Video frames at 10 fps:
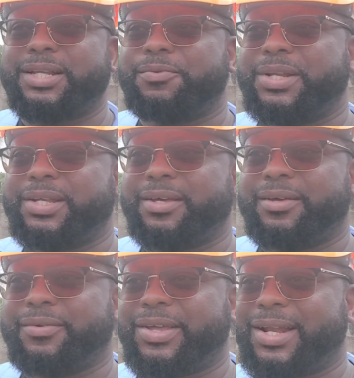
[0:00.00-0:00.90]
when
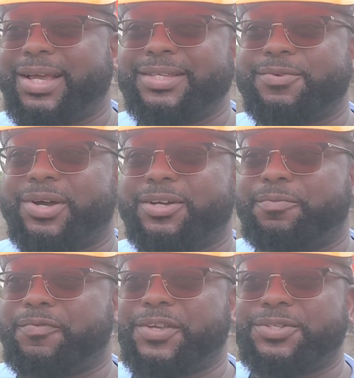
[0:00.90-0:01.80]
they realize what kind of
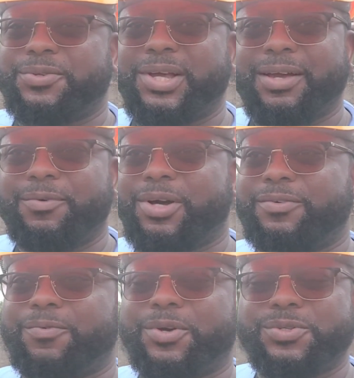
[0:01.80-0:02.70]
profession you have, what kind
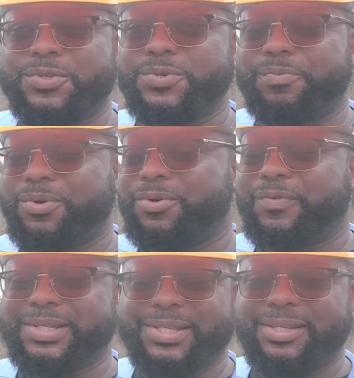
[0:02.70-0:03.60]
of work you do
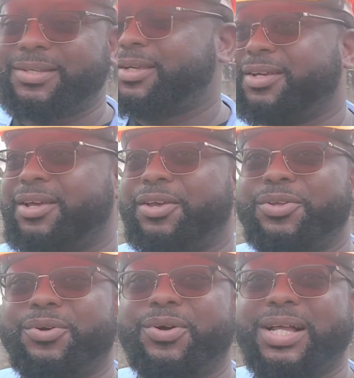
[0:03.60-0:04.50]
overseas.
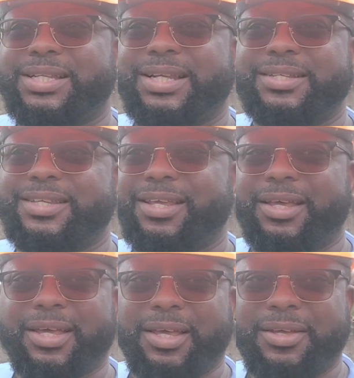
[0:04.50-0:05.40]
At least
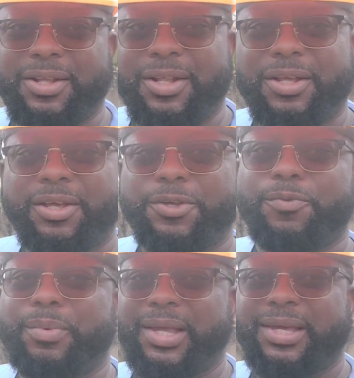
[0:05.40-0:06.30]
you
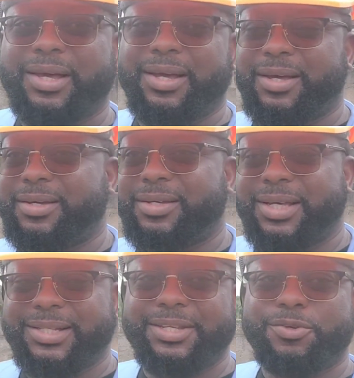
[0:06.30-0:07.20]
make
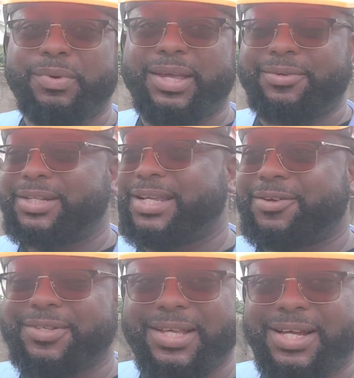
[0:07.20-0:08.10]

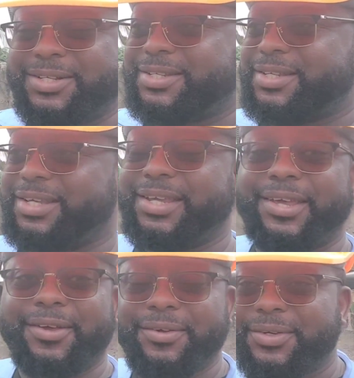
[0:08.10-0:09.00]
$100,000 a
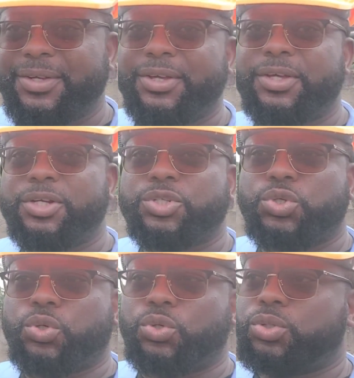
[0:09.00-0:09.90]
year.
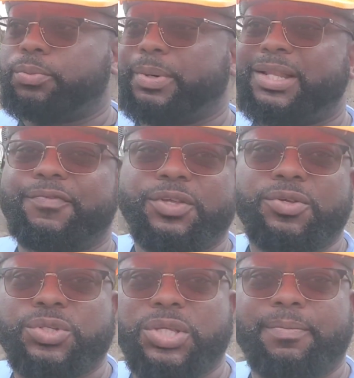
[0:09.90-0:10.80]
So, but if
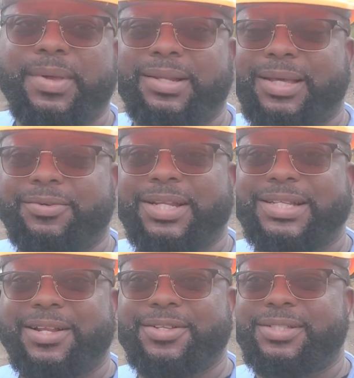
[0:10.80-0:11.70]
you see make
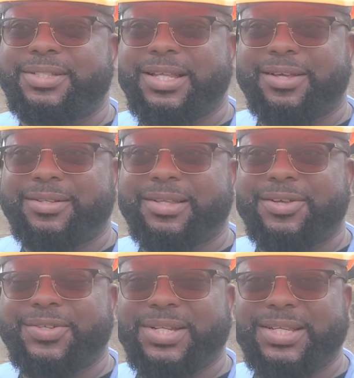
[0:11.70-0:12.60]

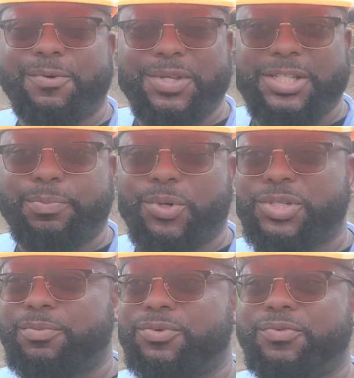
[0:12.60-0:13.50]
$100,000 a year, which is
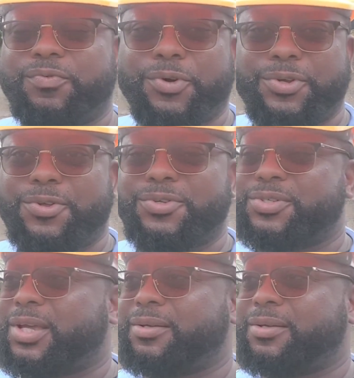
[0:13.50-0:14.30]
possible for a nurse,